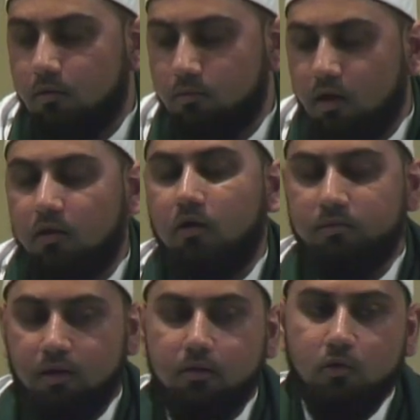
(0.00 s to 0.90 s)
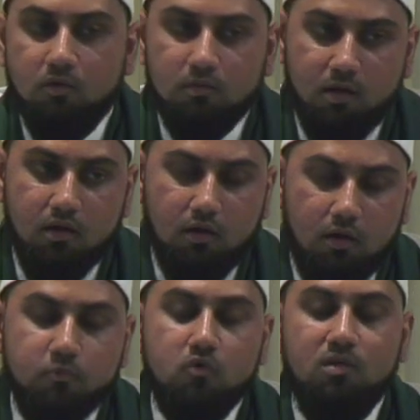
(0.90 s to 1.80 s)

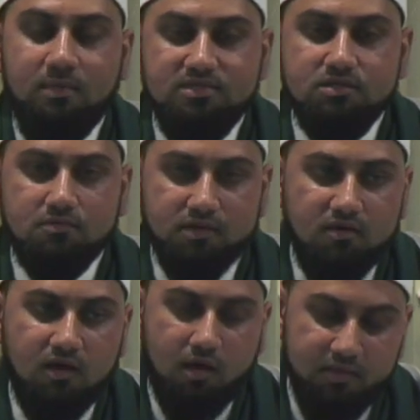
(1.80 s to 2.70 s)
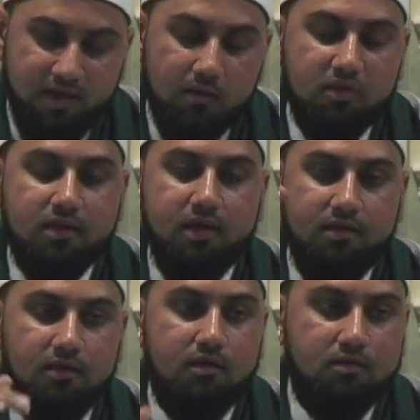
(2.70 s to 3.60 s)
Al-Khamr right? The, the, gambling
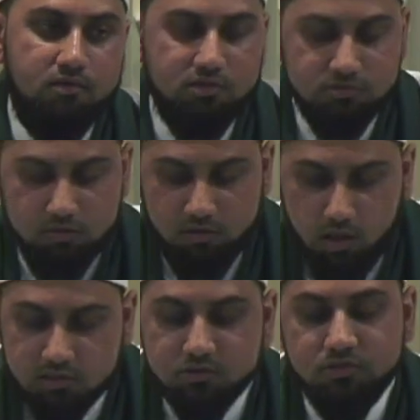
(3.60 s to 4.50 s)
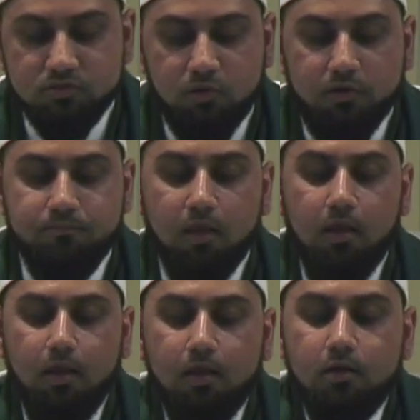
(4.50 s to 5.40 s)
and the, the, the, altars and so on.
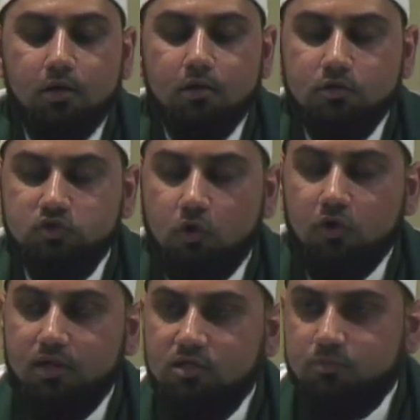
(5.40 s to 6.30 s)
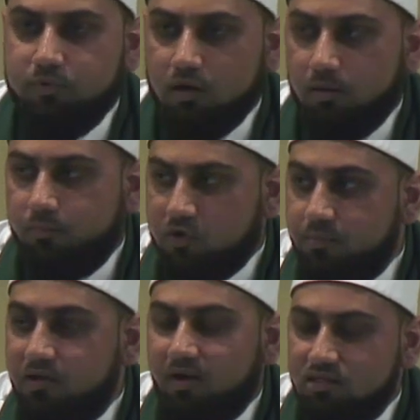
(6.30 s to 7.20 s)
So it is uh,
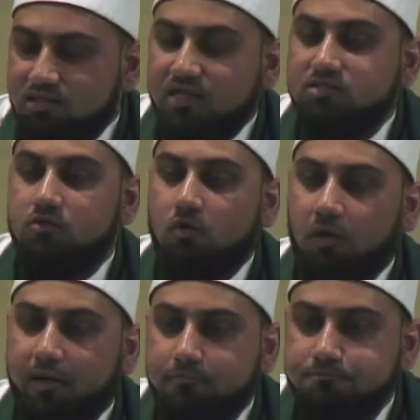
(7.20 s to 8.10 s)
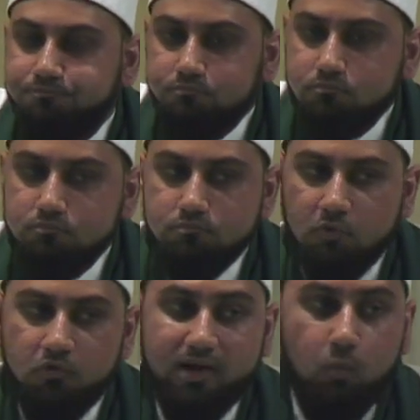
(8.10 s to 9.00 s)
prohibited by the text of the Quran,
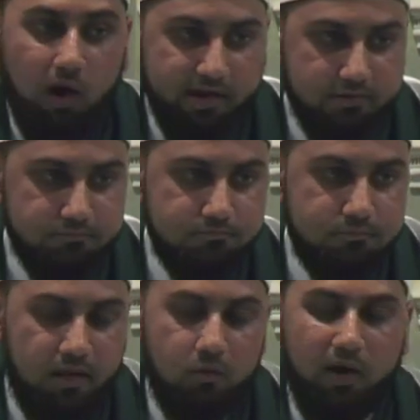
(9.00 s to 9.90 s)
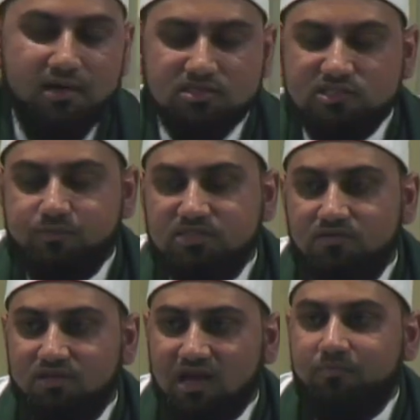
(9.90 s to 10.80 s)
right? Wine. And the wine is a
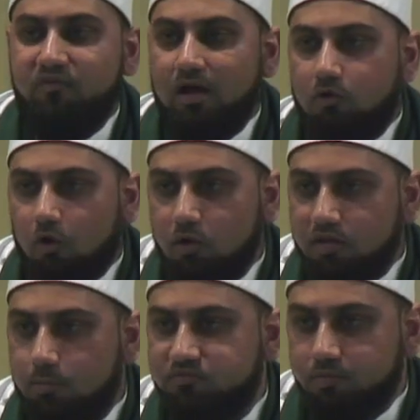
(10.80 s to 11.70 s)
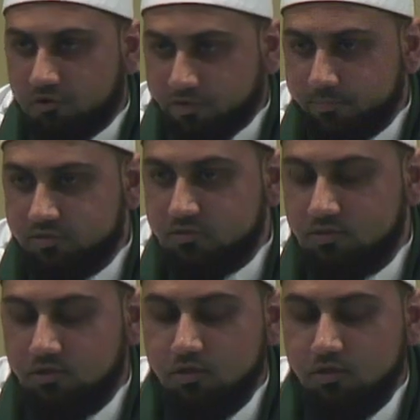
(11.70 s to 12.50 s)
specific type of alcohol that comes from the grapes.